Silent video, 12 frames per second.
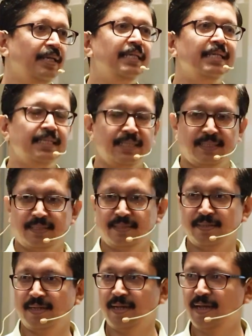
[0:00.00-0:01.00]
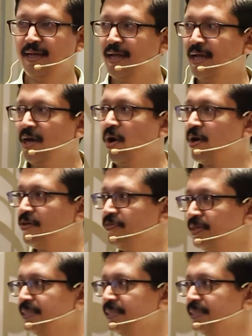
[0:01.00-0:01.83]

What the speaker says: years. A lot of